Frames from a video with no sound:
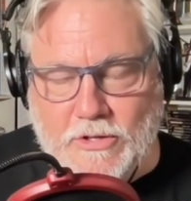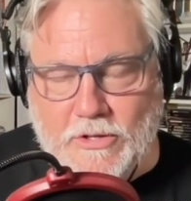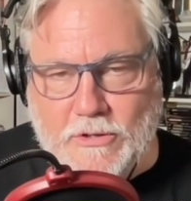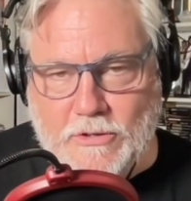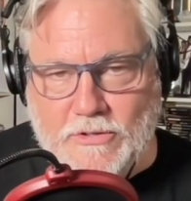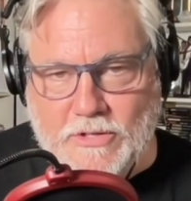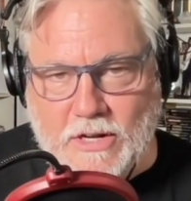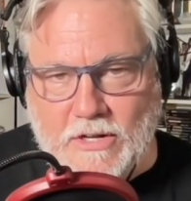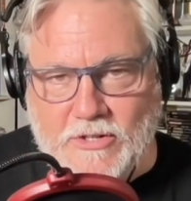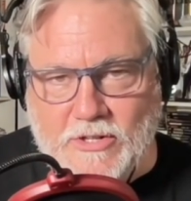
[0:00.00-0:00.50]

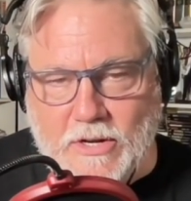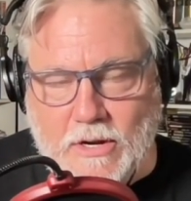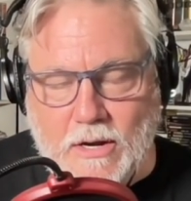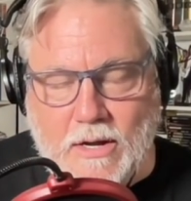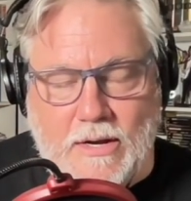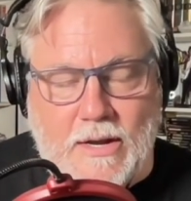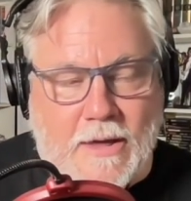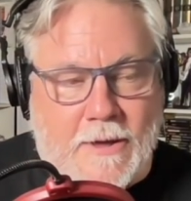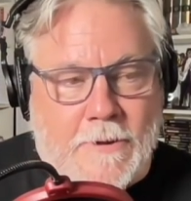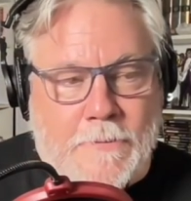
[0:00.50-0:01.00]
touching
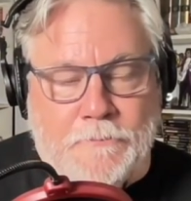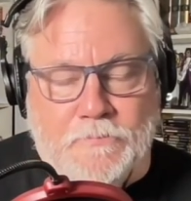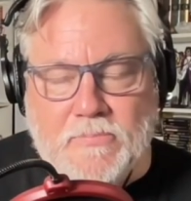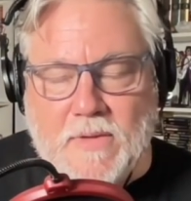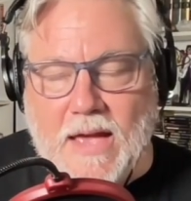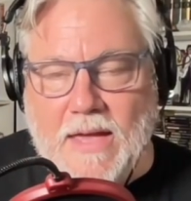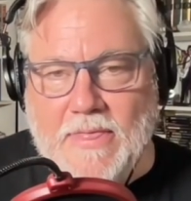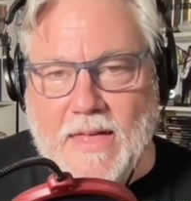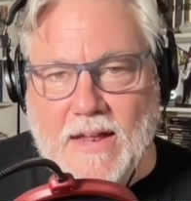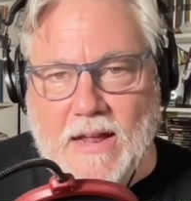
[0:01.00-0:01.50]
on,
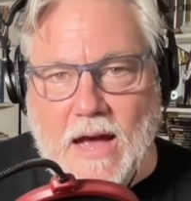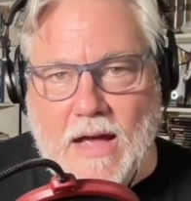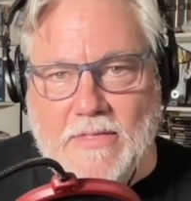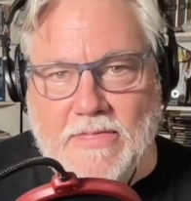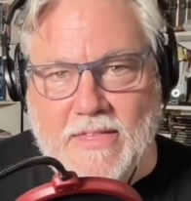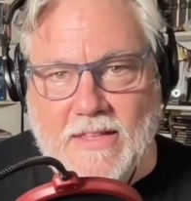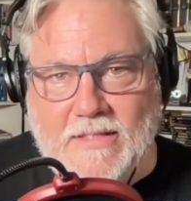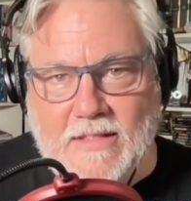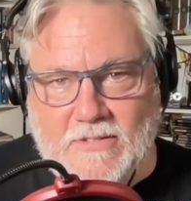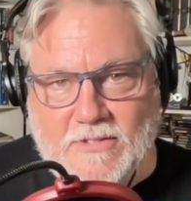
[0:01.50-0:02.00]
and that, I
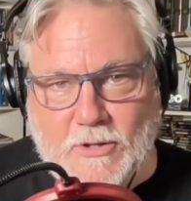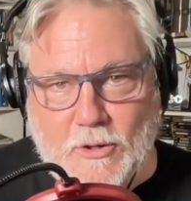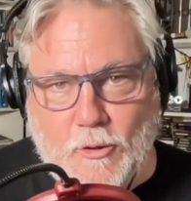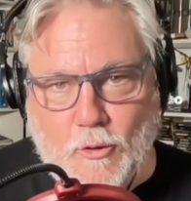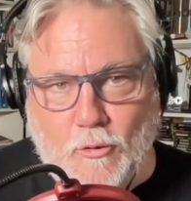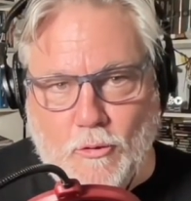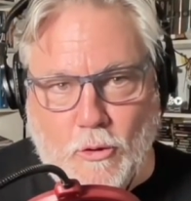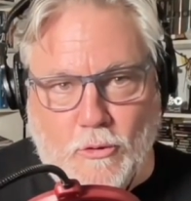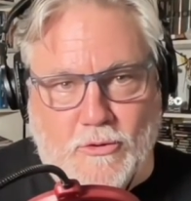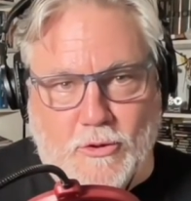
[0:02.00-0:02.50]
think
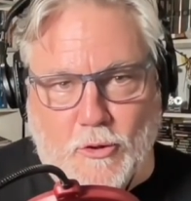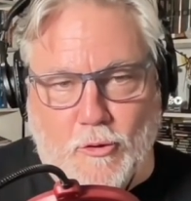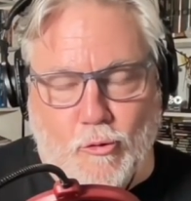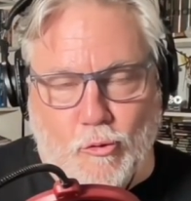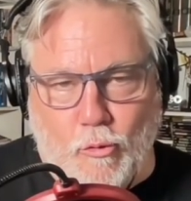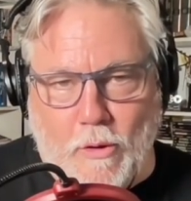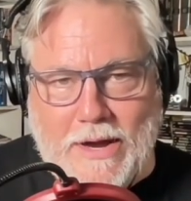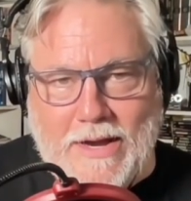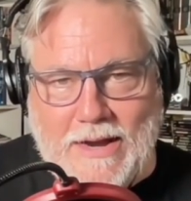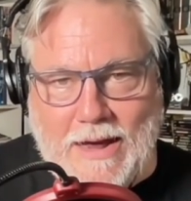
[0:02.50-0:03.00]
those are
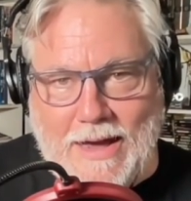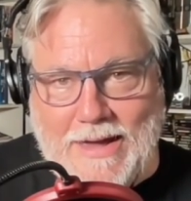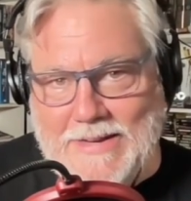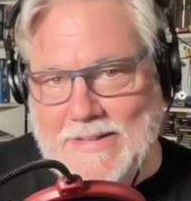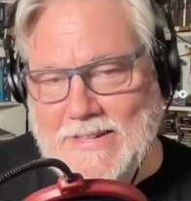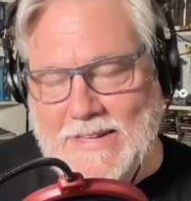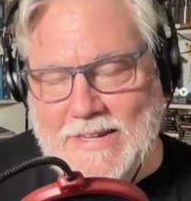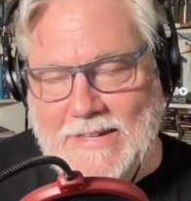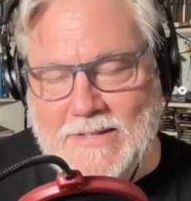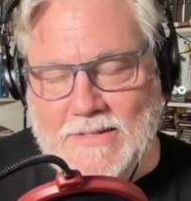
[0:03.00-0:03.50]
great
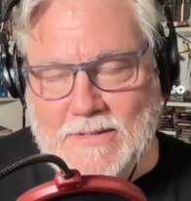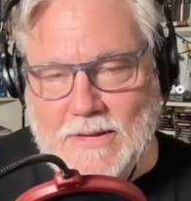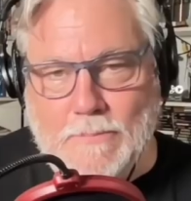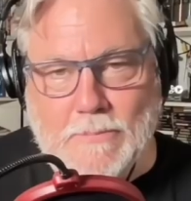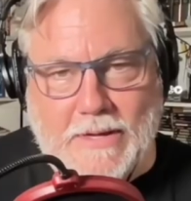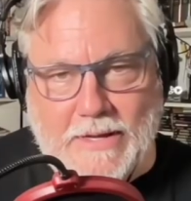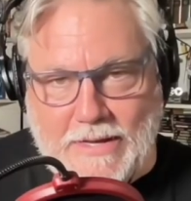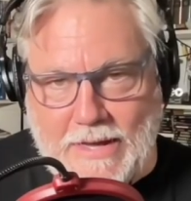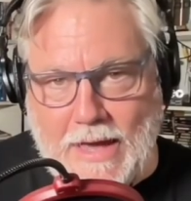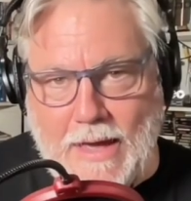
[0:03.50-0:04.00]
ideas. I'm
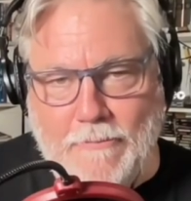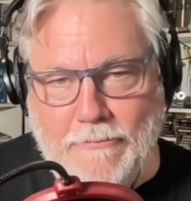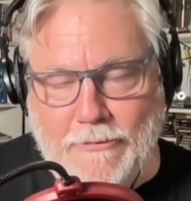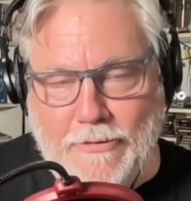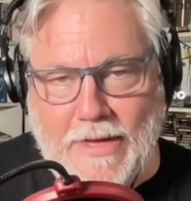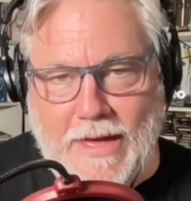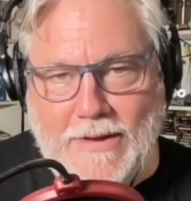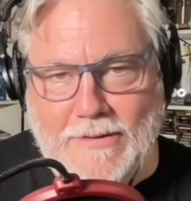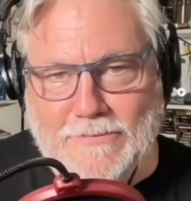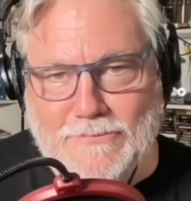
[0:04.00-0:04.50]
like, yeah, I'm for
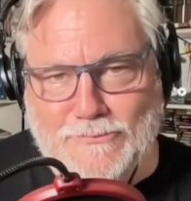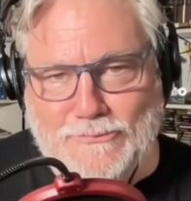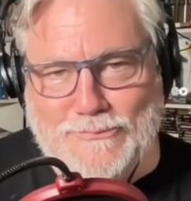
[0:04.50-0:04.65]
that.